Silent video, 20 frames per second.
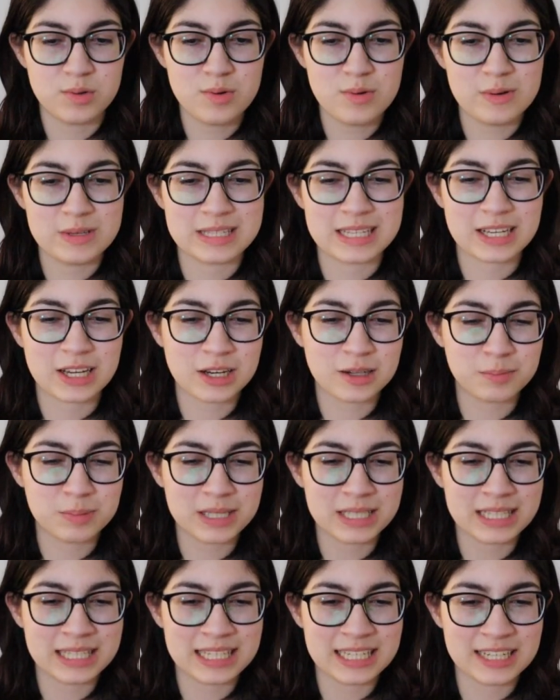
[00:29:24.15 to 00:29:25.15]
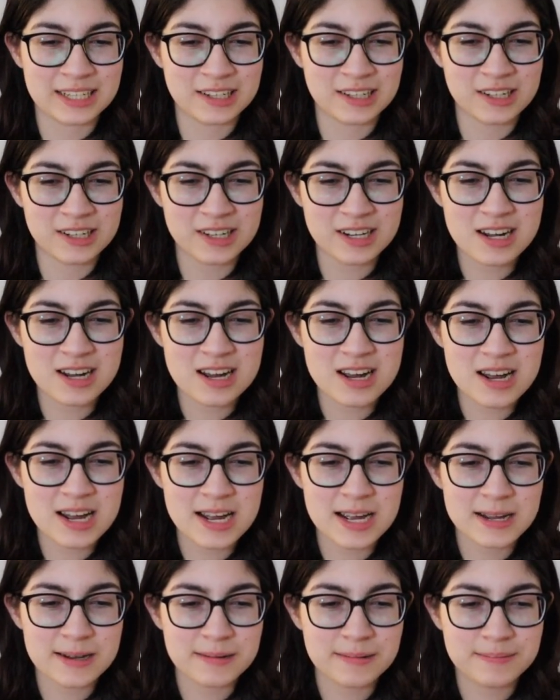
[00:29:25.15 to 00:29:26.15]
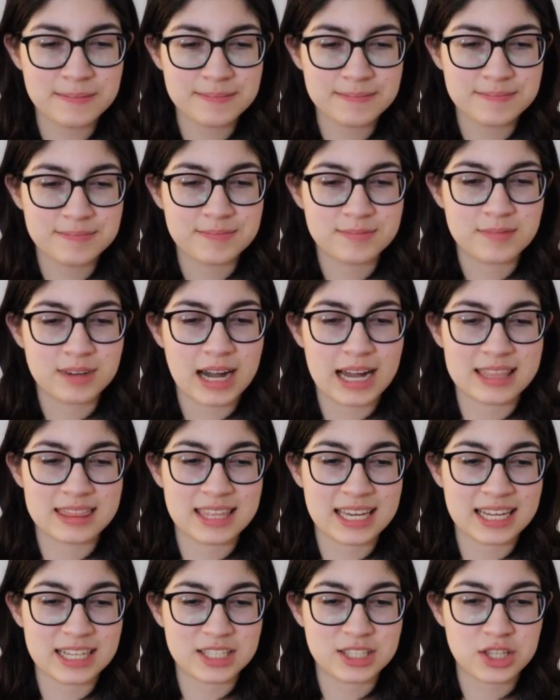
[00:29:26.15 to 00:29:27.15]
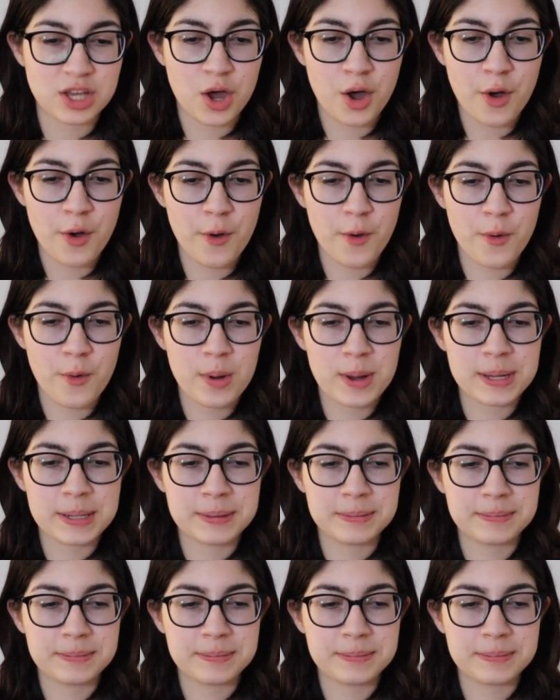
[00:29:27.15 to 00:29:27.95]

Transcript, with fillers: Ooh, is it gonna be here? I think so.